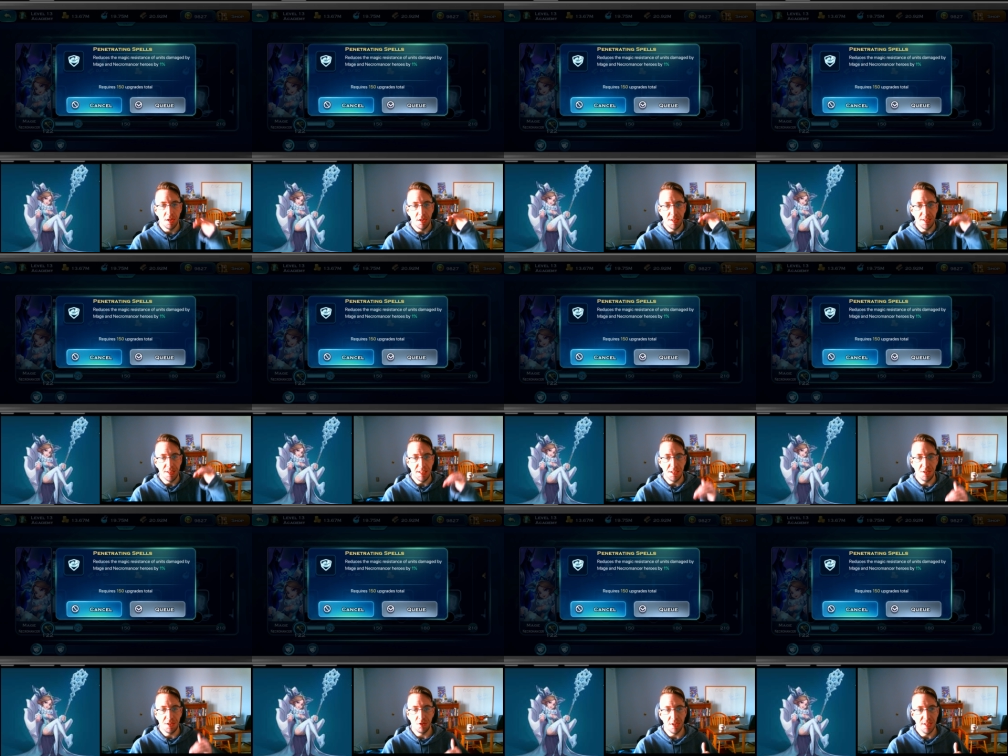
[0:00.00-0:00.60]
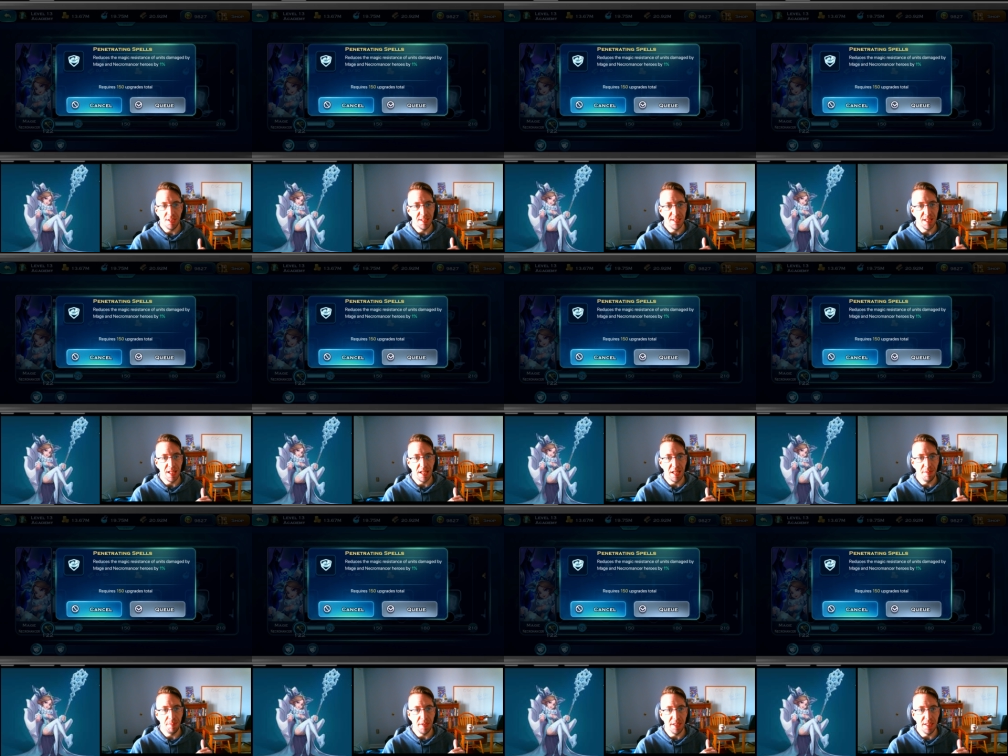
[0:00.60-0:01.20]
decrease the
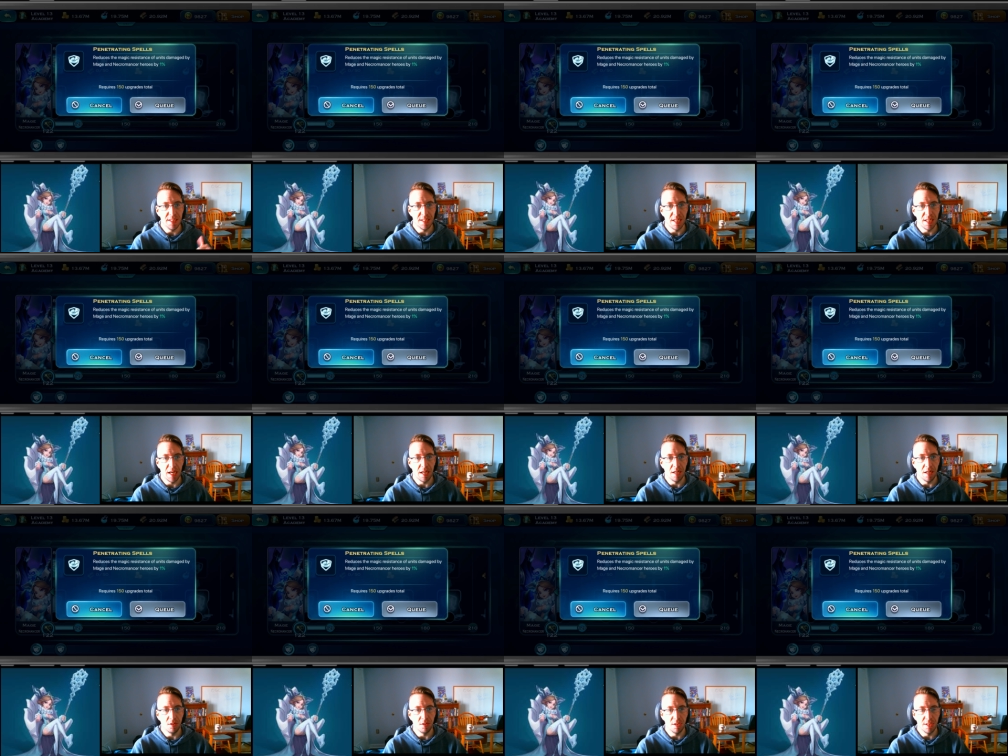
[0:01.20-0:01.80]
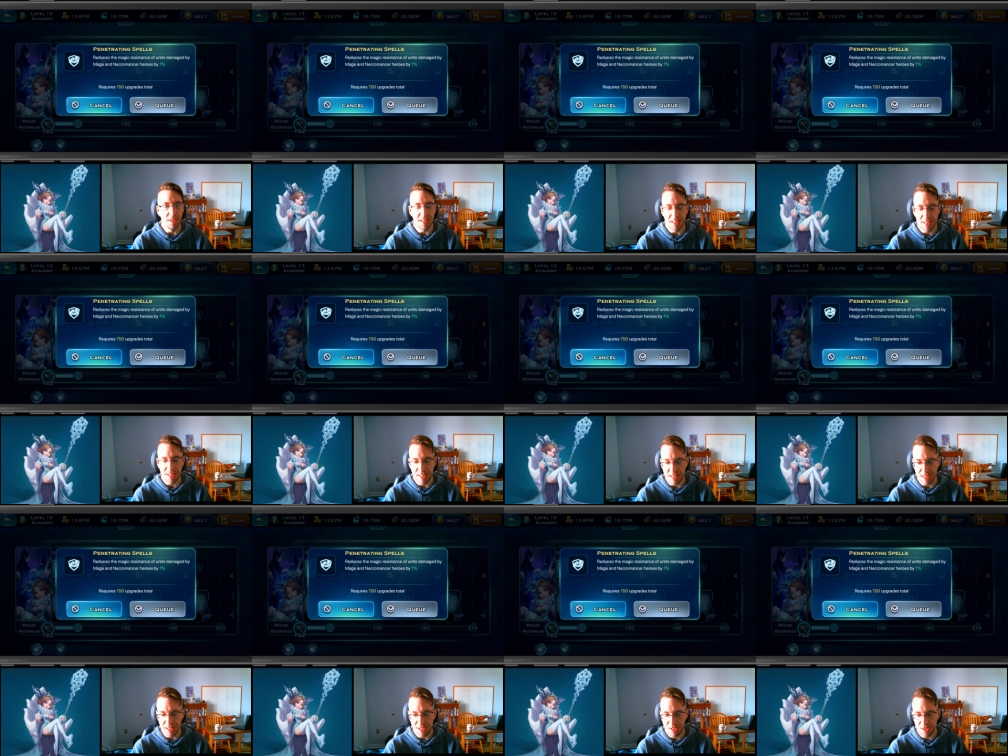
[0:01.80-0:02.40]
enemy's
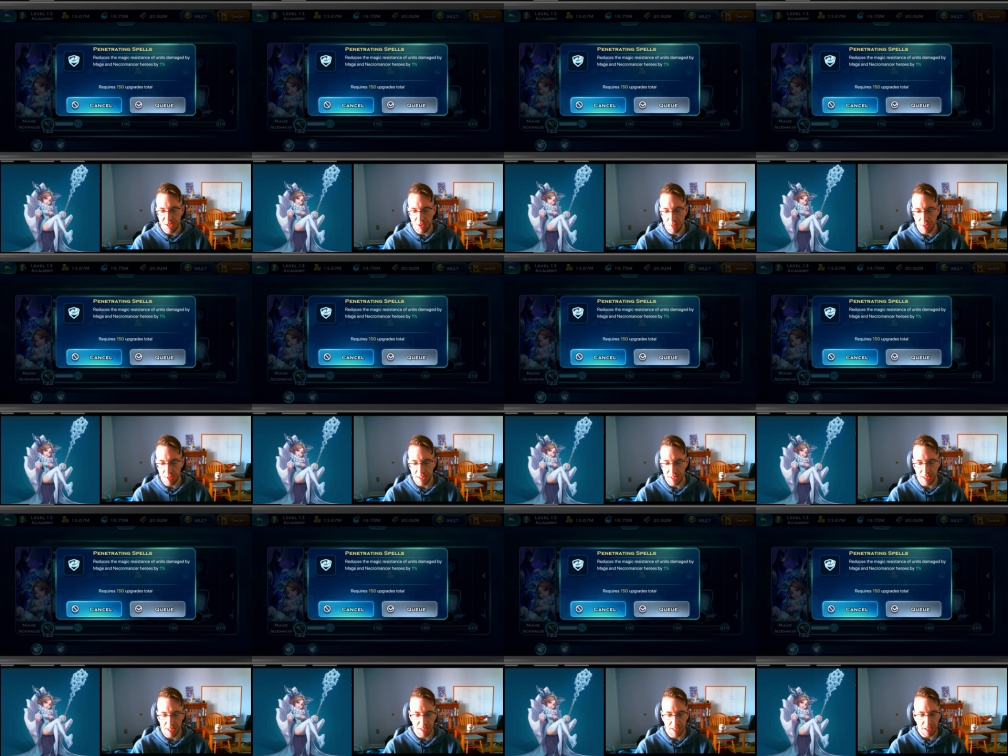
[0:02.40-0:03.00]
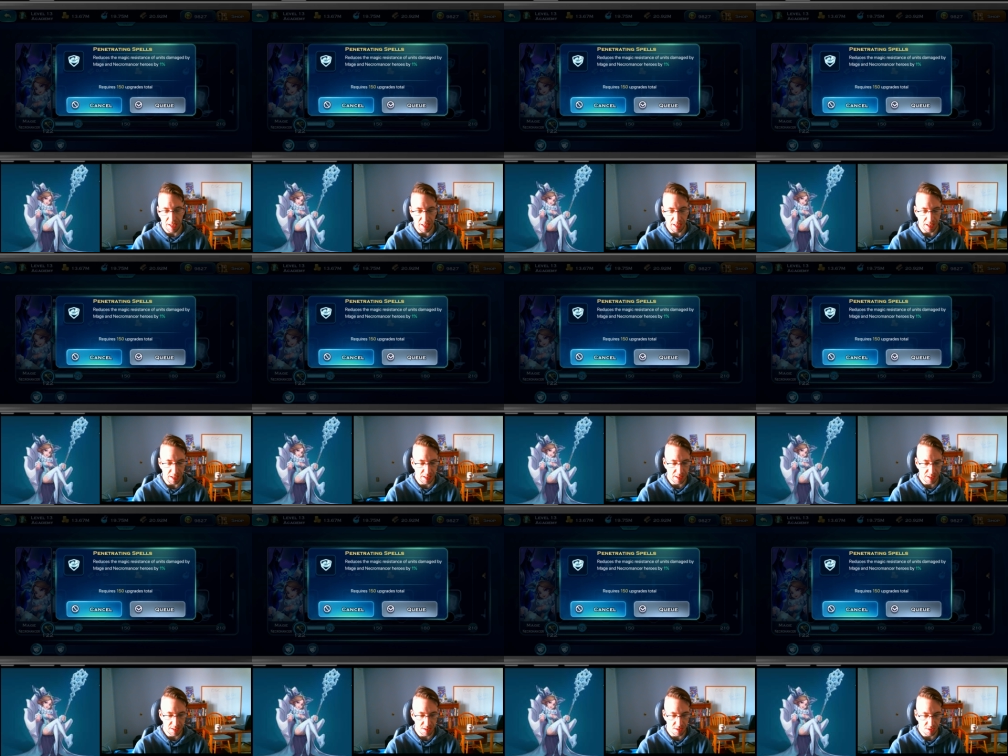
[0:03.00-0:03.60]
resistance to it,
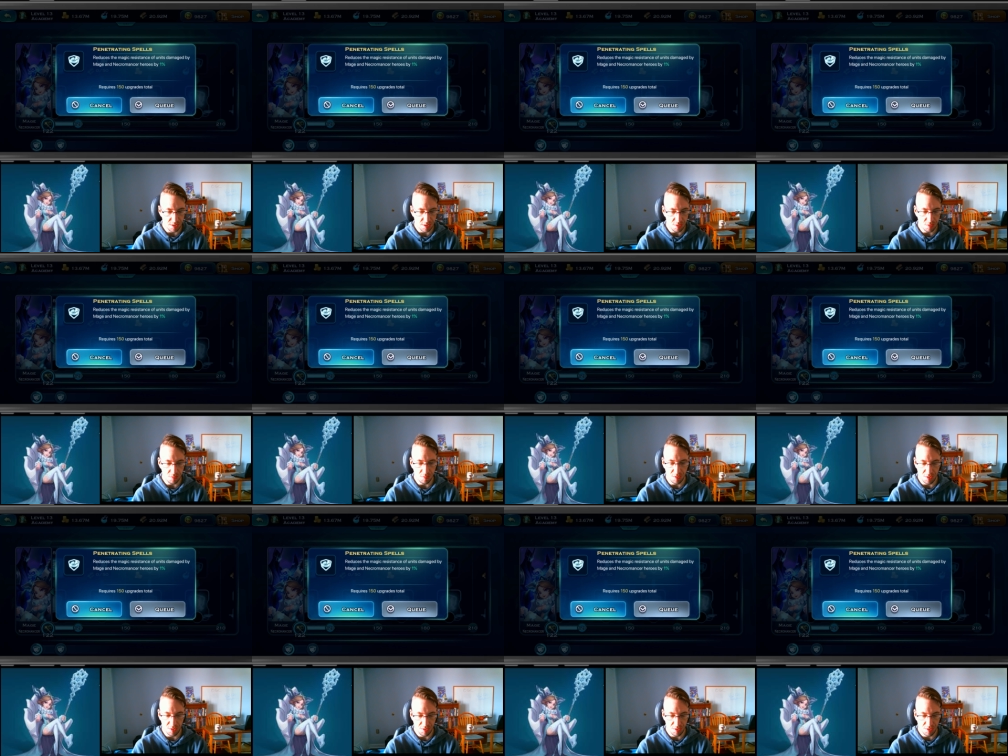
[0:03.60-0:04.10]
and you